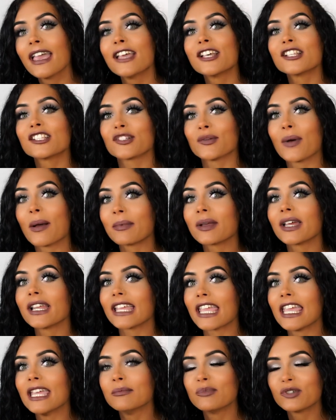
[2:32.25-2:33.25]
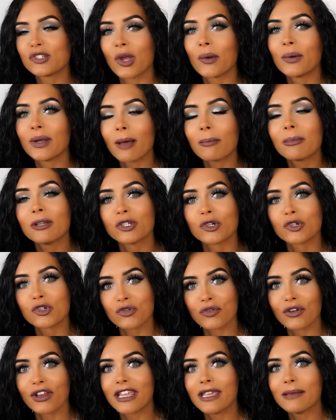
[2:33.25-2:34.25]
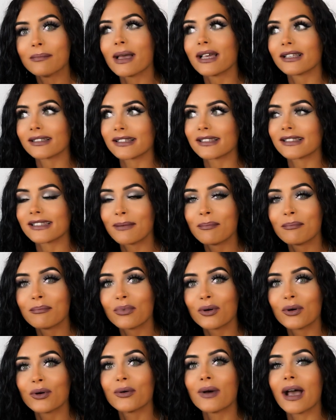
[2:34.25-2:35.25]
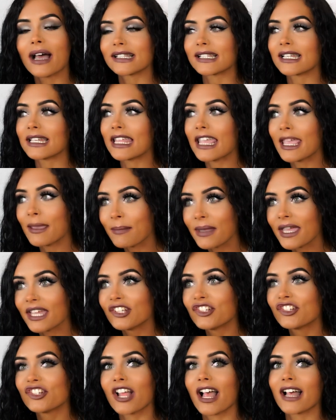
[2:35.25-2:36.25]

so i'm going to keep showing up in your dream as a symbol as an image